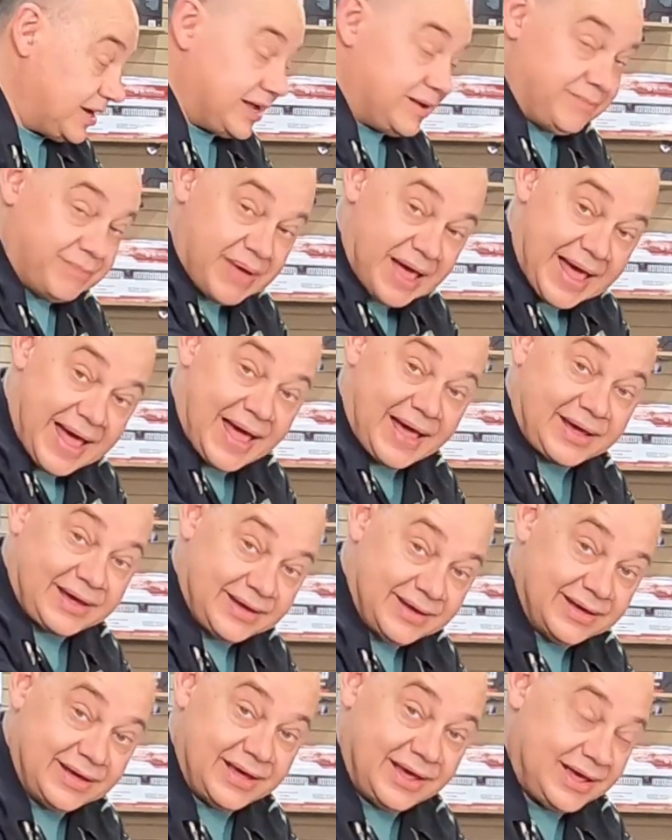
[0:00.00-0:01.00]
running
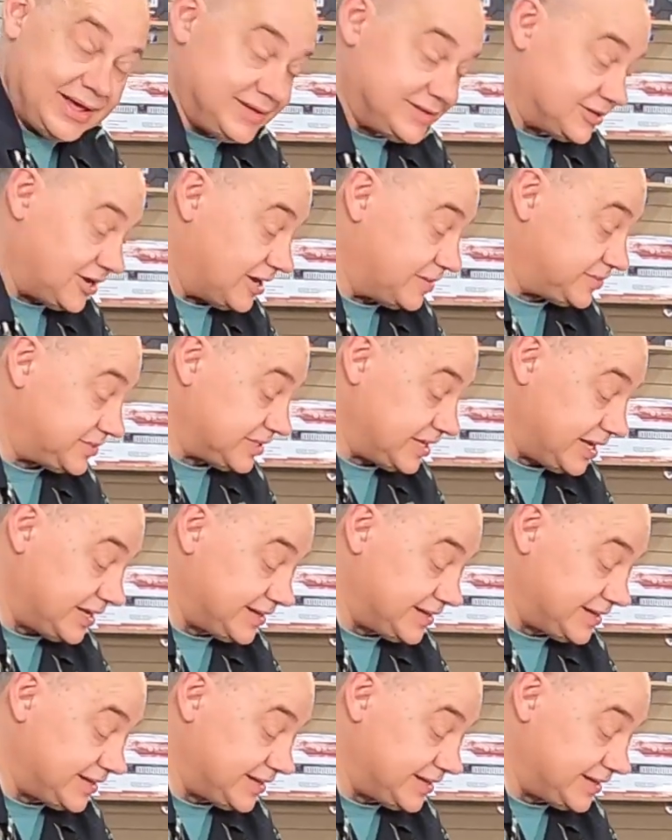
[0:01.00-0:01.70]
back eight times